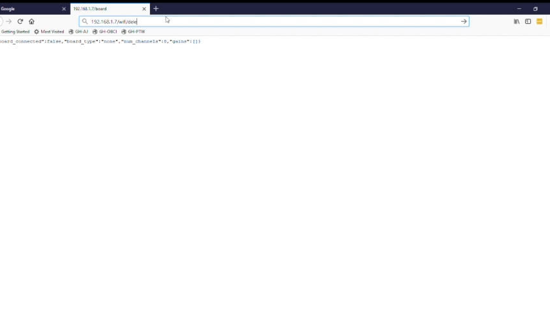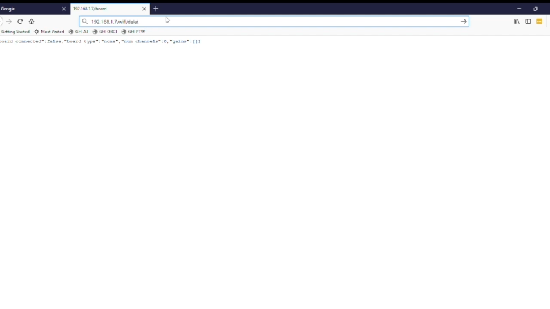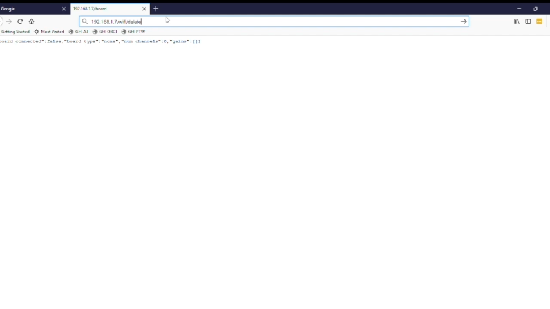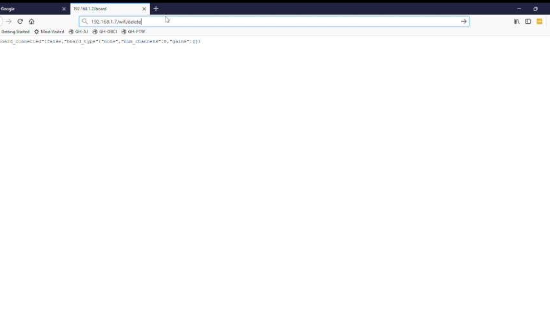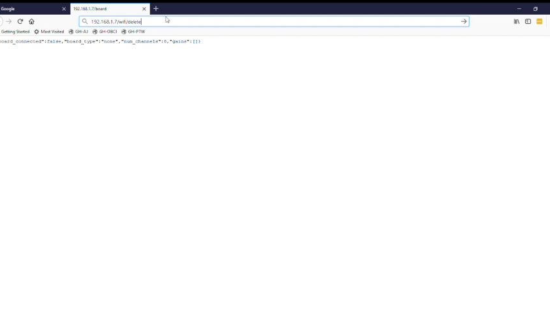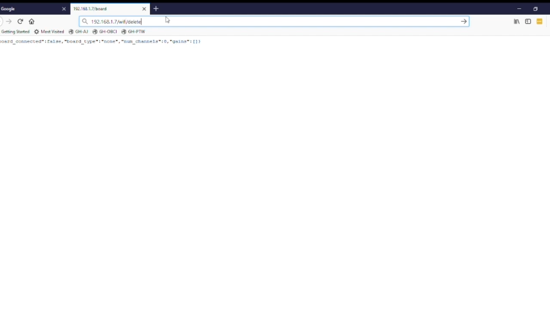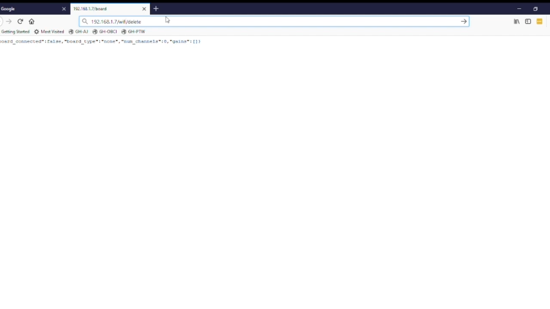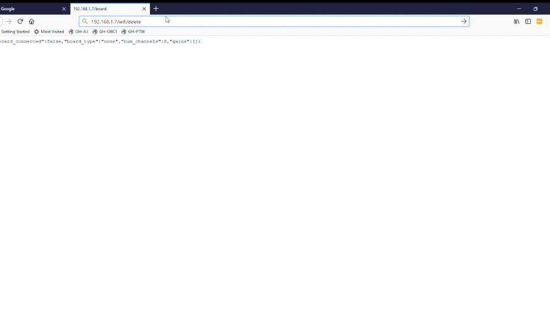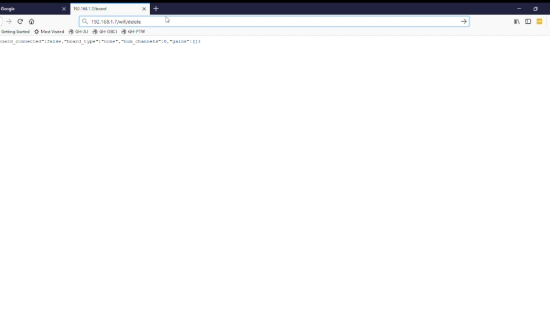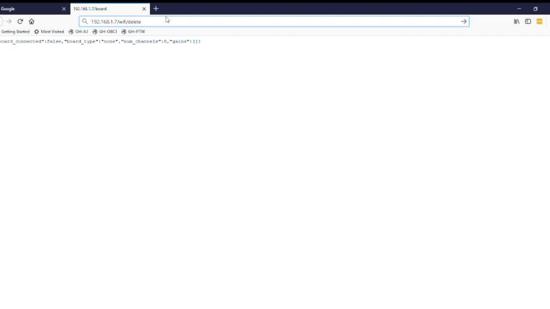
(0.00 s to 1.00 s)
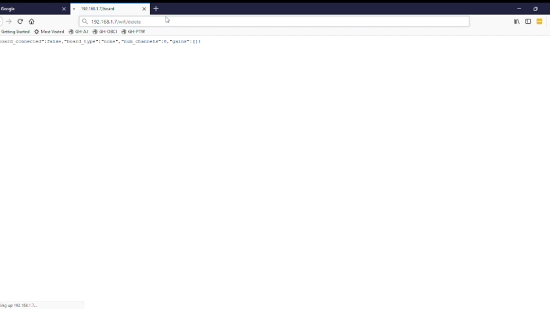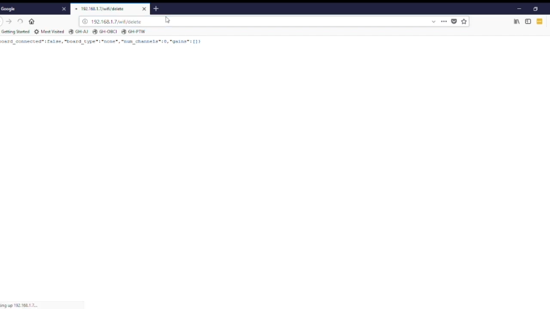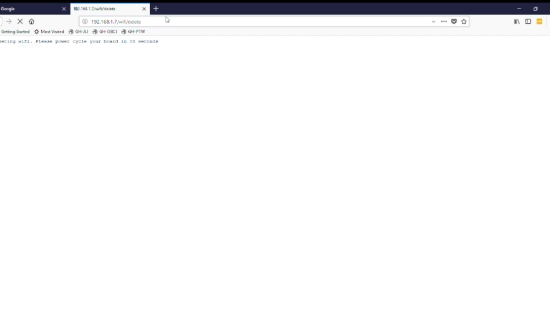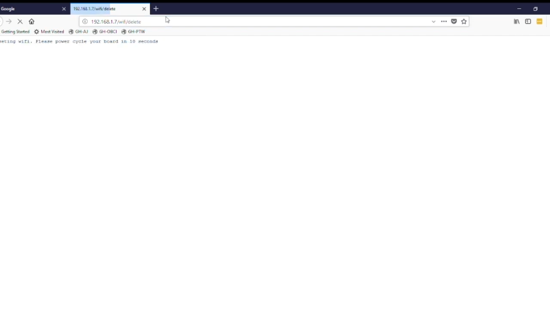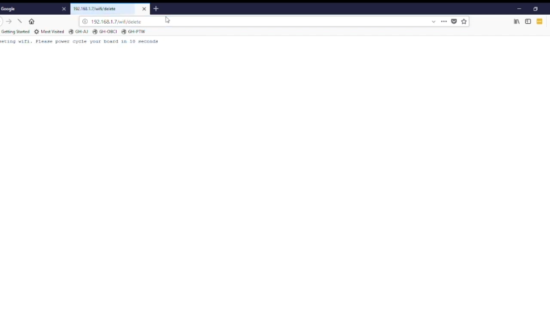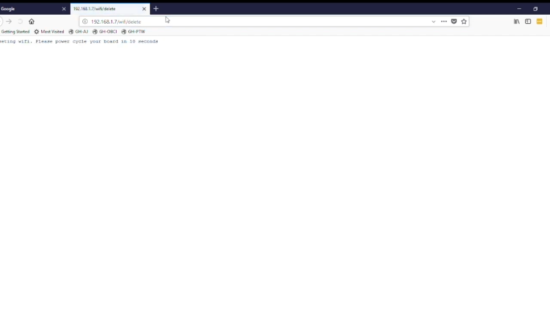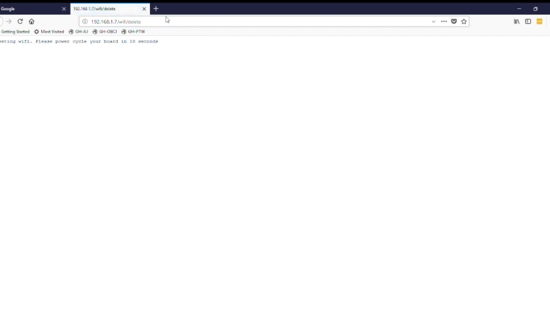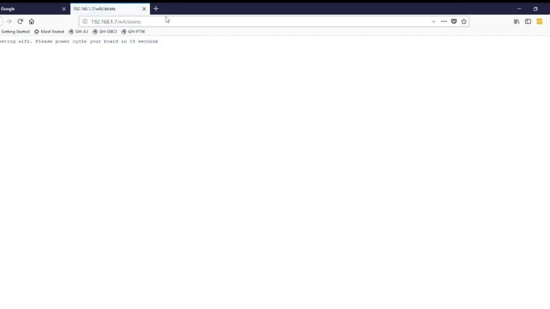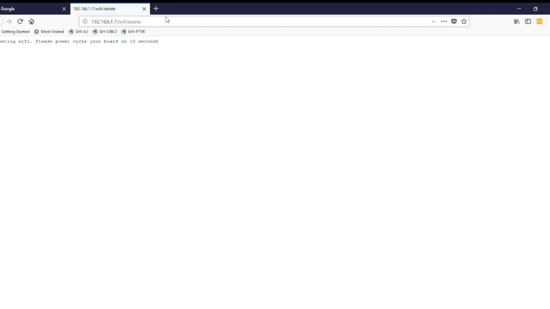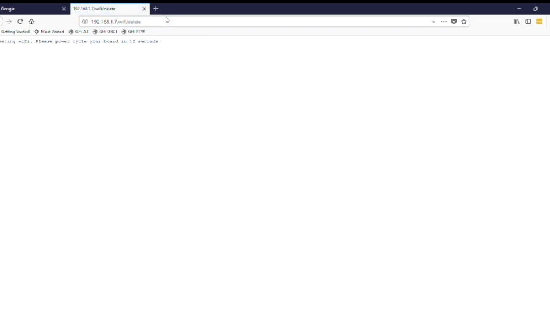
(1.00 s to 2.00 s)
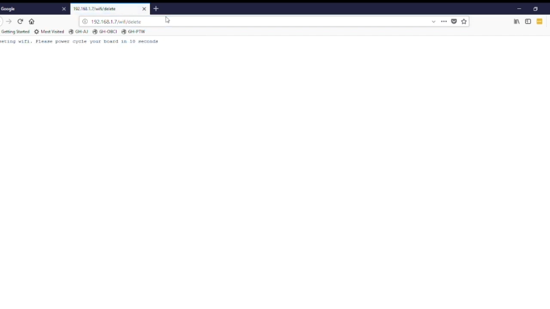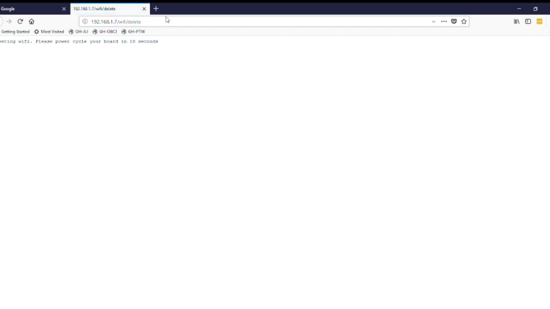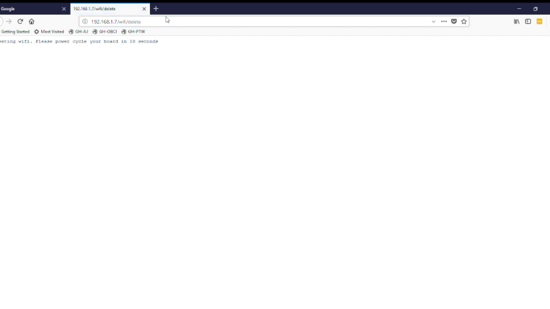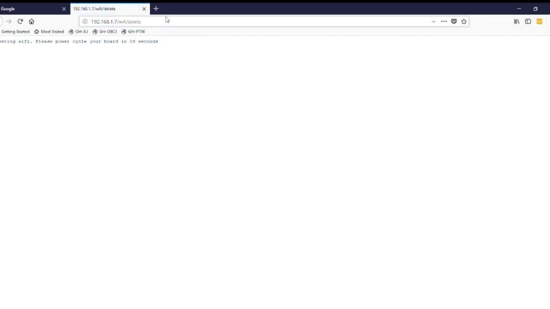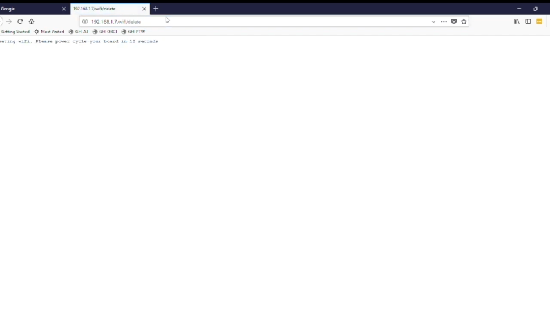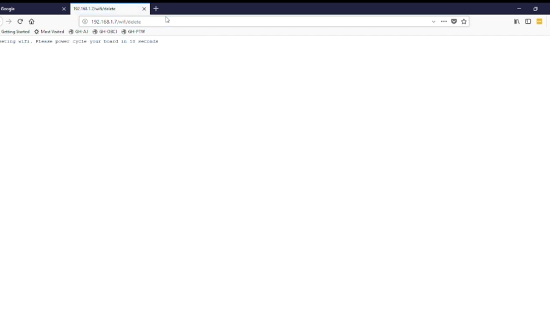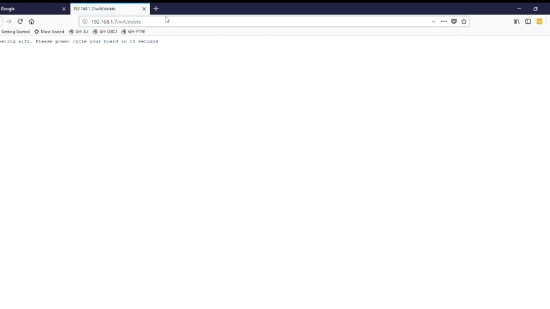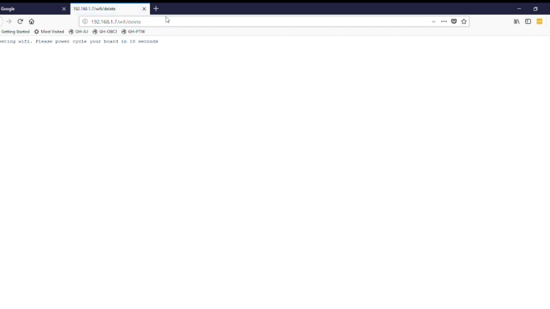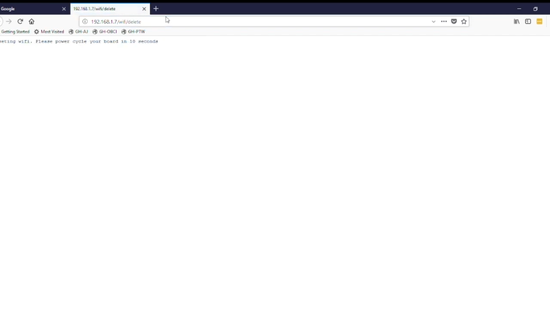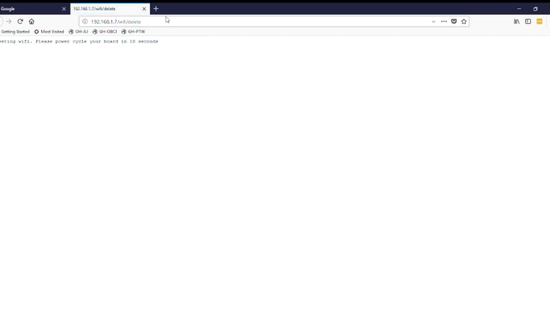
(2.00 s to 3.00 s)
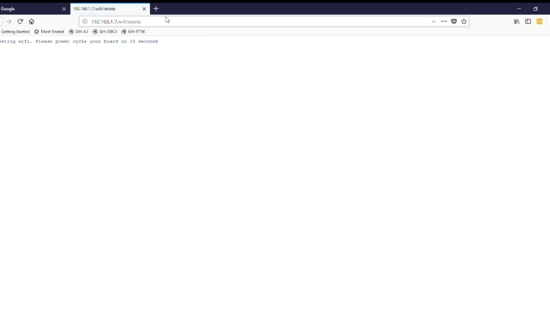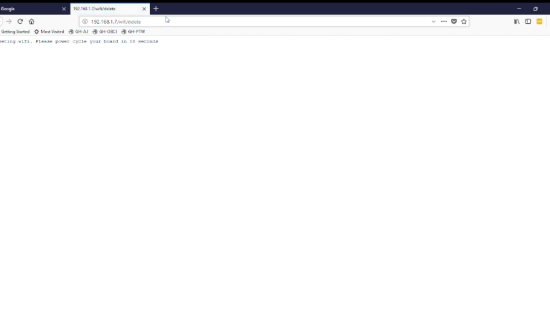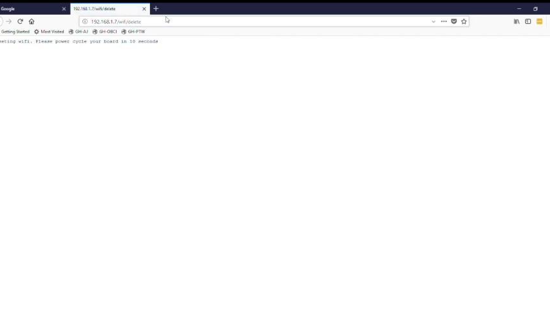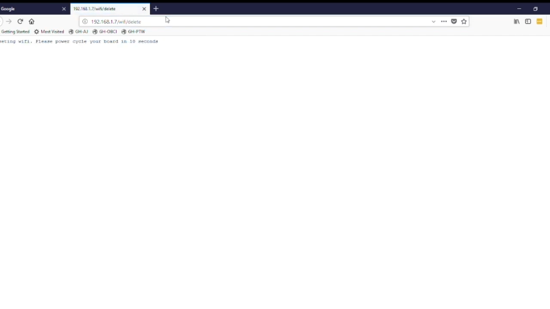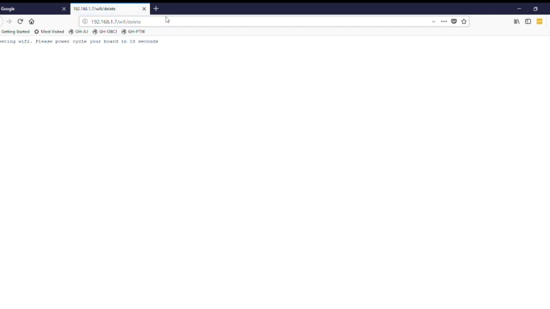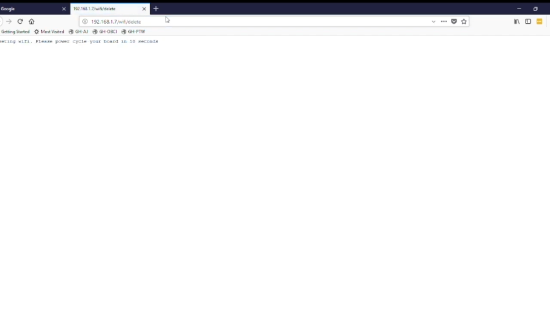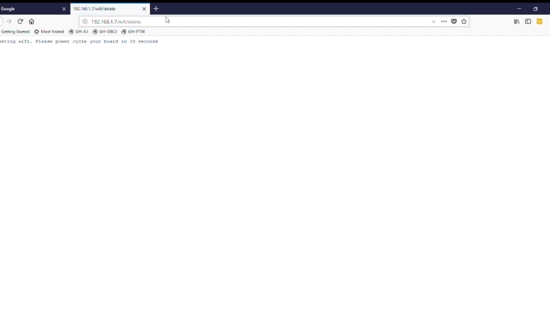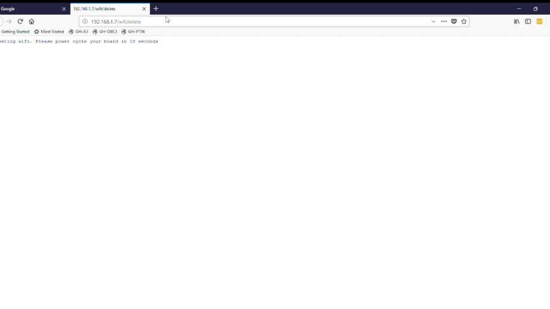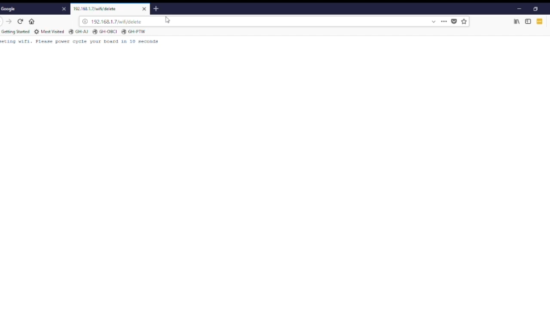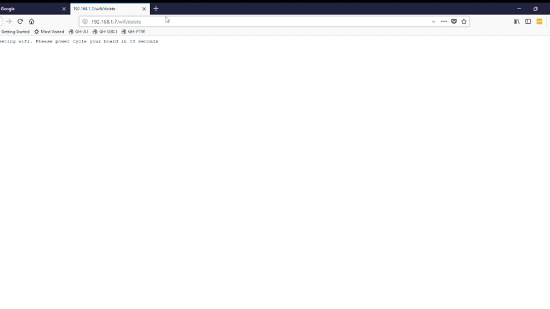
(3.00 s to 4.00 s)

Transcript: [unreadable: no face in view]